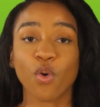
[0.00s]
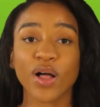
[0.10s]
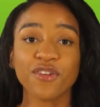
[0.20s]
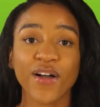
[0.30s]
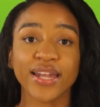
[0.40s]
The
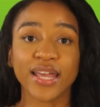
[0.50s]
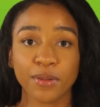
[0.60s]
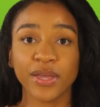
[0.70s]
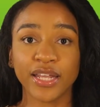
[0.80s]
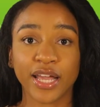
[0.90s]
qualified
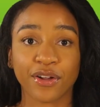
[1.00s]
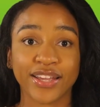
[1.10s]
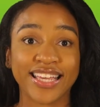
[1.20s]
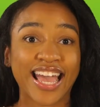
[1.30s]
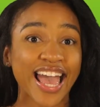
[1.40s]

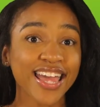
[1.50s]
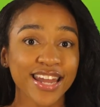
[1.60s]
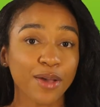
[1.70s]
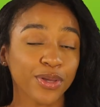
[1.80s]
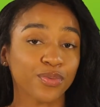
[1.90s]
intermediary
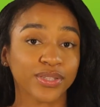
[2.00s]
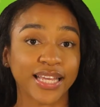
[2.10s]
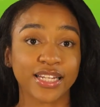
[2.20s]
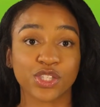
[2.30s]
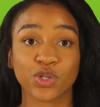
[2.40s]
cannot be
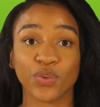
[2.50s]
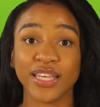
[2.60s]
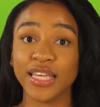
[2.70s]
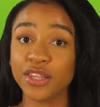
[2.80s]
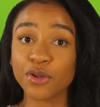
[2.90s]
related to
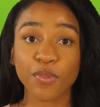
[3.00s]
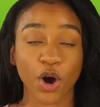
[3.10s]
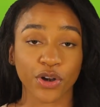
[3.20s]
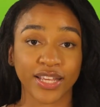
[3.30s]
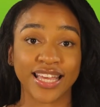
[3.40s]
either
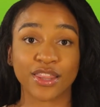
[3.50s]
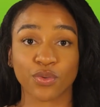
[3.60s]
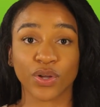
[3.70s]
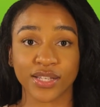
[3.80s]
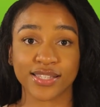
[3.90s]
party in the
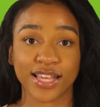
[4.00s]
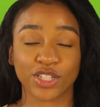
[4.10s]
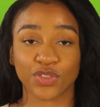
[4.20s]
real estate